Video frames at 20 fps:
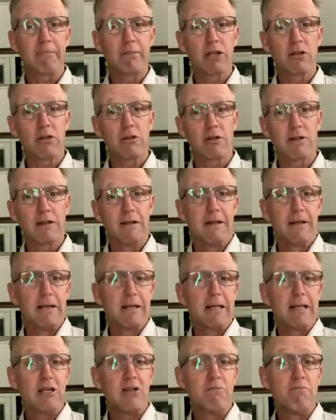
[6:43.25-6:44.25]
because
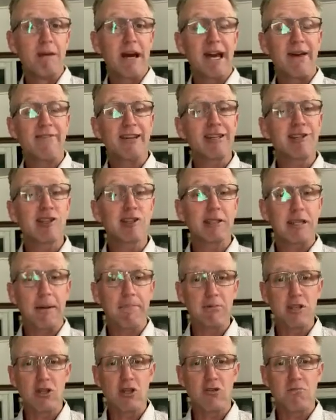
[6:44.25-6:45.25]
you may have
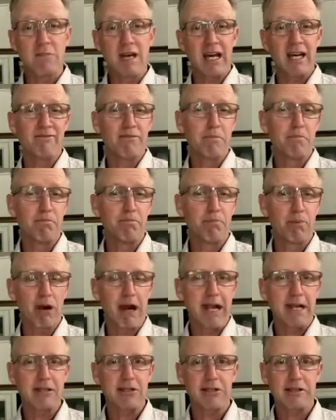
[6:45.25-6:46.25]
accepted, you may have
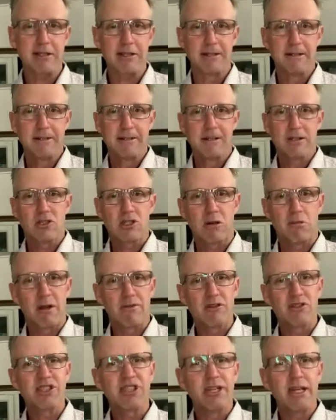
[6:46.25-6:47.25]
embraced some
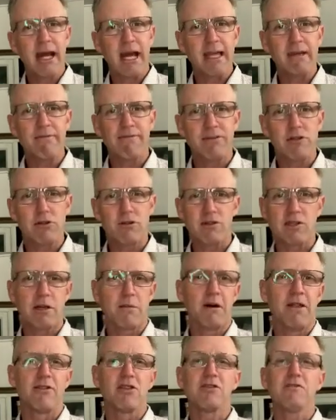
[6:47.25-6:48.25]
other's name for you,
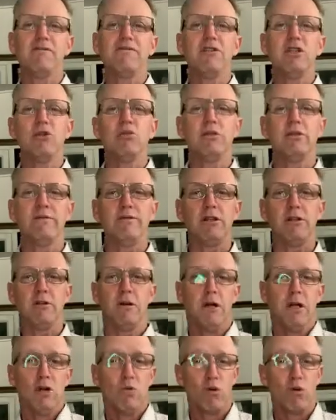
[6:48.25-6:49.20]
some other's view of you.